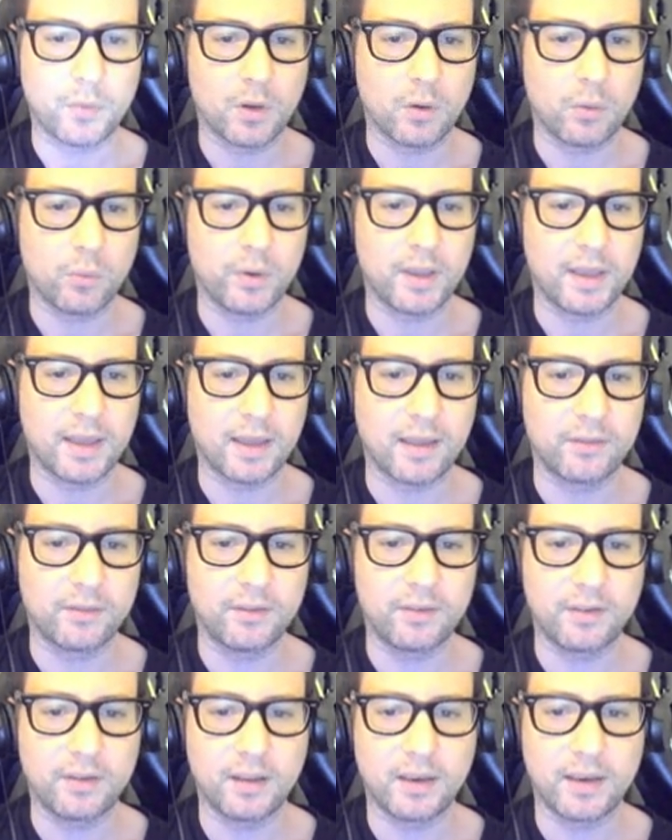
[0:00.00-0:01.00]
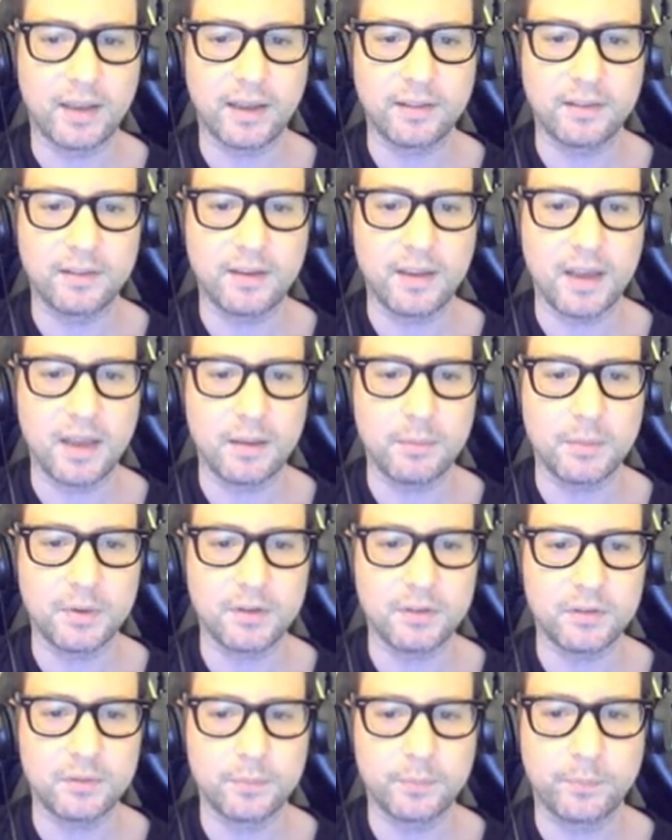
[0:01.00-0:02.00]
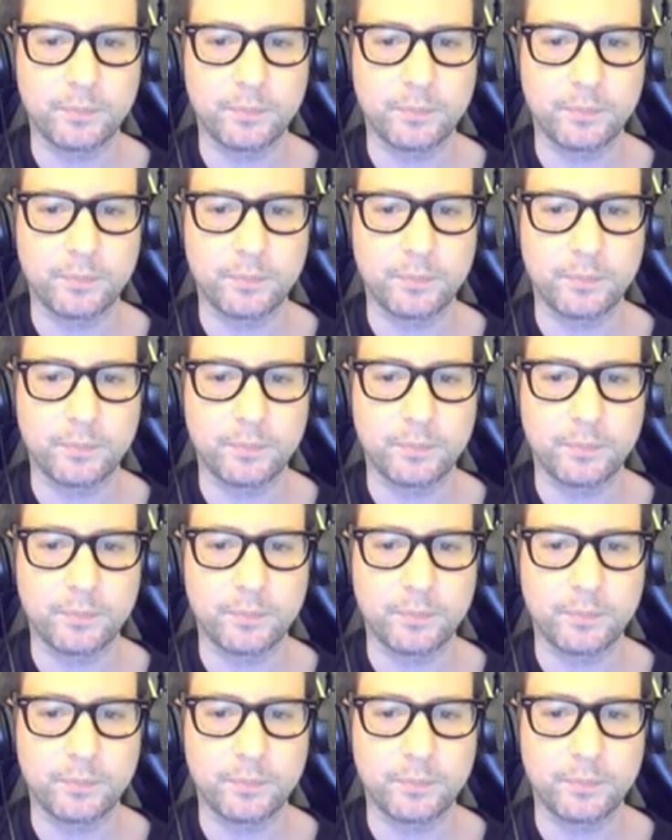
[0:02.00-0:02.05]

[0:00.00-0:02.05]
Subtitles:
We can select the image